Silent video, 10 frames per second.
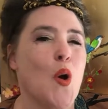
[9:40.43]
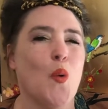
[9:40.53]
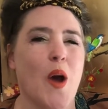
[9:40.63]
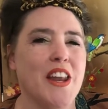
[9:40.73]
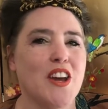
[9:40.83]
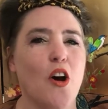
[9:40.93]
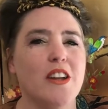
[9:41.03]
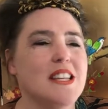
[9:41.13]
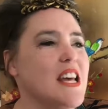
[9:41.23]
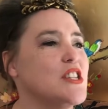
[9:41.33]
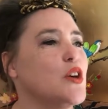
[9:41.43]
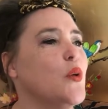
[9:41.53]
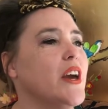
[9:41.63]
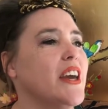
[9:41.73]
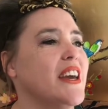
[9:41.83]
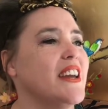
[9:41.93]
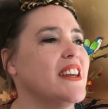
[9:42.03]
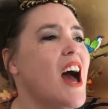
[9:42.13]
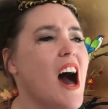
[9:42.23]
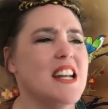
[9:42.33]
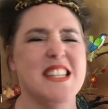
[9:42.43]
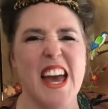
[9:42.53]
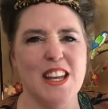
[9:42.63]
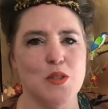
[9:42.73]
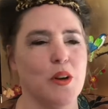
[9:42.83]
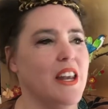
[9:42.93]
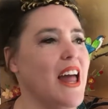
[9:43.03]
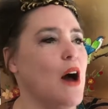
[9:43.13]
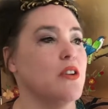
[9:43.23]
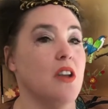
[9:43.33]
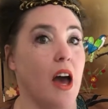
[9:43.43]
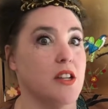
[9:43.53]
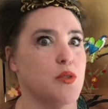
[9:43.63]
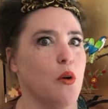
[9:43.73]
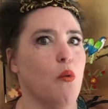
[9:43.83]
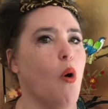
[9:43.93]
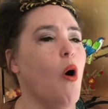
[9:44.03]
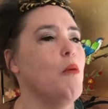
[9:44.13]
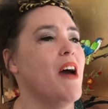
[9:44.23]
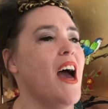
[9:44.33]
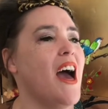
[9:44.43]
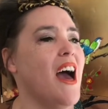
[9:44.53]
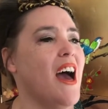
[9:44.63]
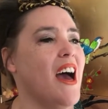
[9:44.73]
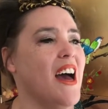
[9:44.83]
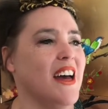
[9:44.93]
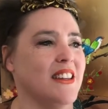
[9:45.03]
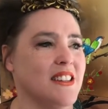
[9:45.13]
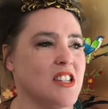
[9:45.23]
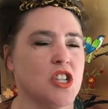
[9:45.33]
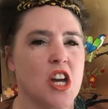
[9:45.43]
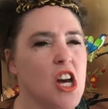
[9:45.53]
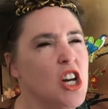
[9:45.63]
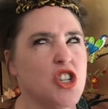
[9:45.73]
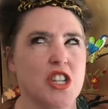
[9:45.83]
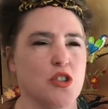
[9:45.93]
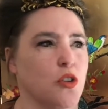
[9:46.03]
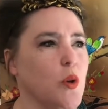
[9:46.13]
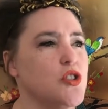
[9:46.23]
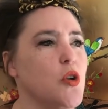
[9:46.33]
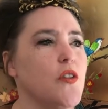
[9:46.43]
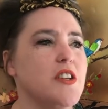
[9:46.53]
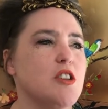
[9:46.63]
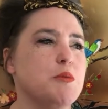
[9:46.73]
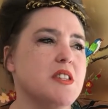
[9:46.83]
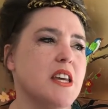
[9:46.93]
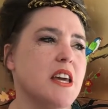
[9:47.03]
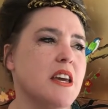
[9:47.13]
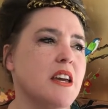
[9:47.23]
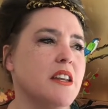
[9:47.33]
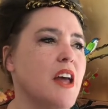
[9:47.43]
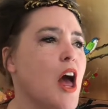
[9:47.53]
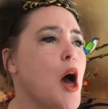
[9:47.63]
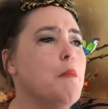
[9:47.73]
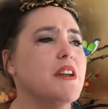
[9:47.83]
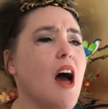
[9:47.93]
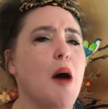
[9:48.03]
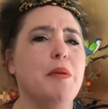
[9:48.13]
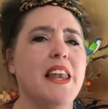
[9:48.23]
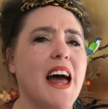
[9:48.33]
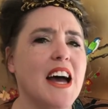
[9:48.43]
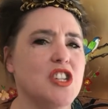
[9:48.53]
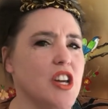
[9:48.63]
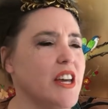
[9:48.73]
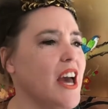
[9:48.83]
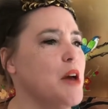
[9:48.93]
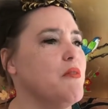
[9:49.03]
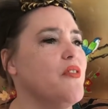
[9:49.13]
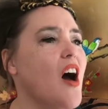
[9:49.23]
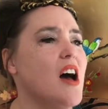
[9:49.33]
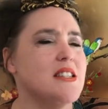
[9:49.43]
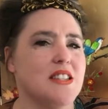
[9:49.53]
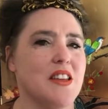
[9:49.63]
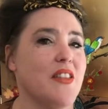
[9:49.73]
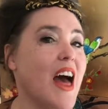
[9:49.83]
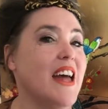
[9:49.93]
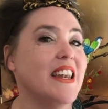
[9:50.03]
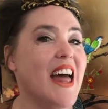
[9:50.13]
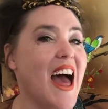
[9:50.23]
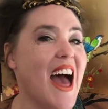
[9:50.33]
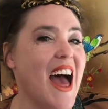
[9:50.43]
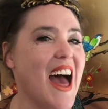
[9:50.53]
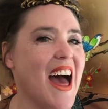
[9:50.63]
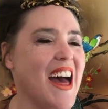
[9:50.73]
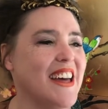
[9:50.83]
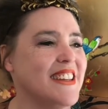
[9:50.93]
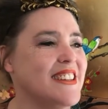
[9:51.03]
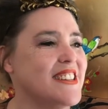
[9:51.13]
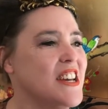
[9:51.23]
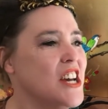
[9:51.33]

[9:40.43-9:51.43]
When a goddess and a queen, her days were loud, nights were warm, and she's not quite sure if it's obscene, but her pleasure came first in that land.